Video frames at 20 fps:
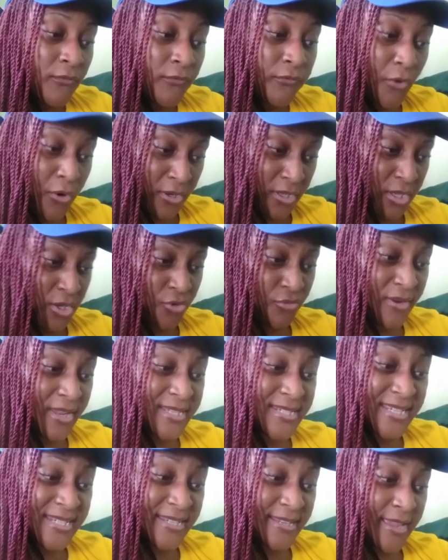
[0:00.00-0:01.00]
For he
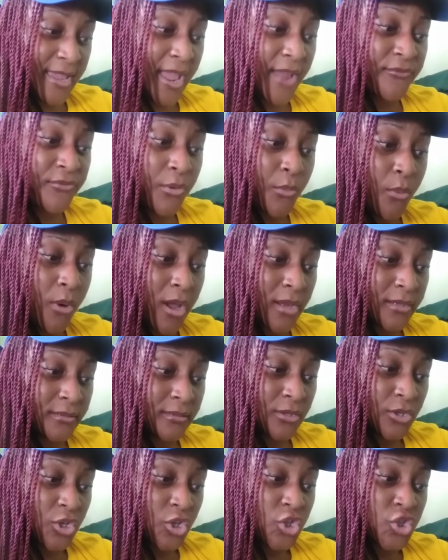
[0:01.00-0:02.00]
created
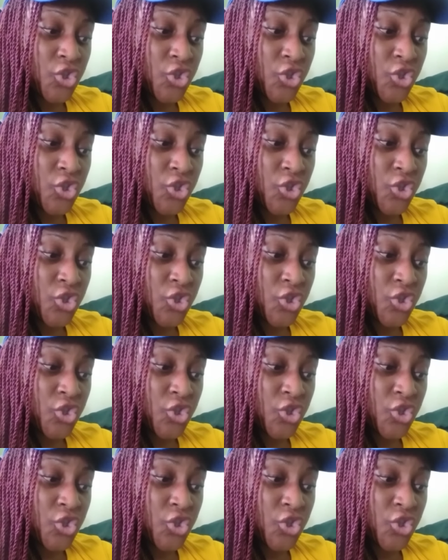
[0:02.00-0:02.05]
everyone.